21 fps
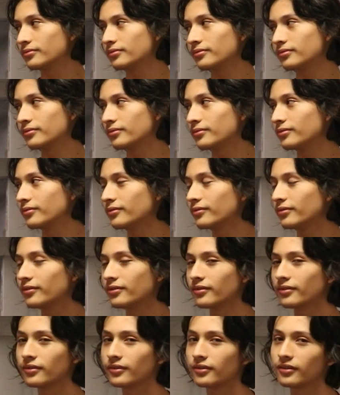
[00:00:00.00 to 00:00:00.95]

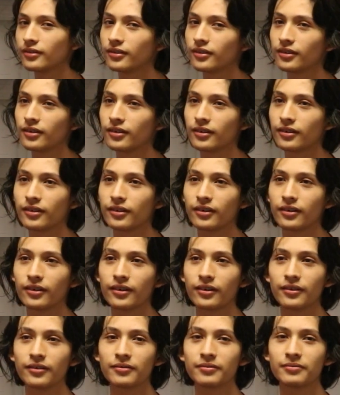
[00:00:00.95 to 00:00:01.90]

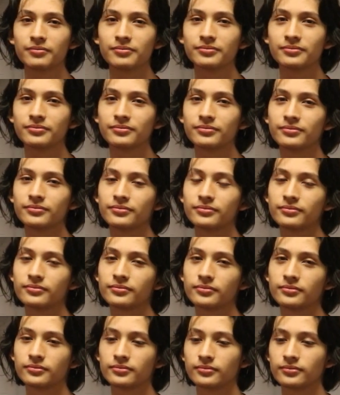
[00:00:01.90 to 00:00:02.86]

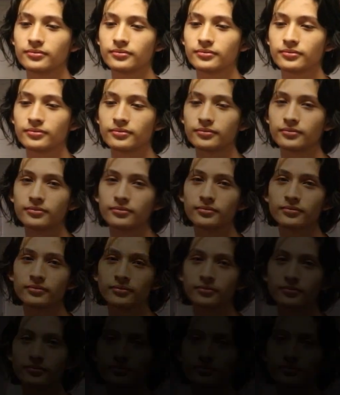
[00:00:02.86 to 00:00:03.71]
No words are spoken by the person on screen.